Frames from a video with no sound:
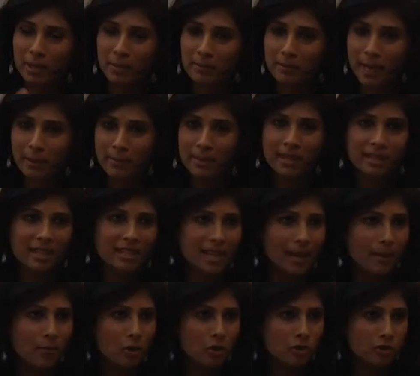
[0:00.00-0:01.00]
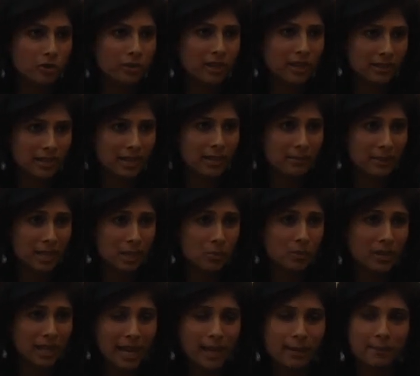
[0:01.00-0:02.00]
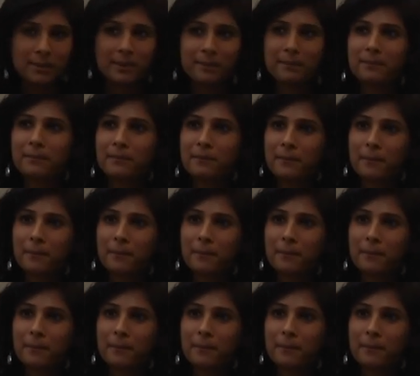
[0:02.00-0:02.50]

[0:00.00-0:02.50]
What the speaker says: maybe this time also that same thing would happen.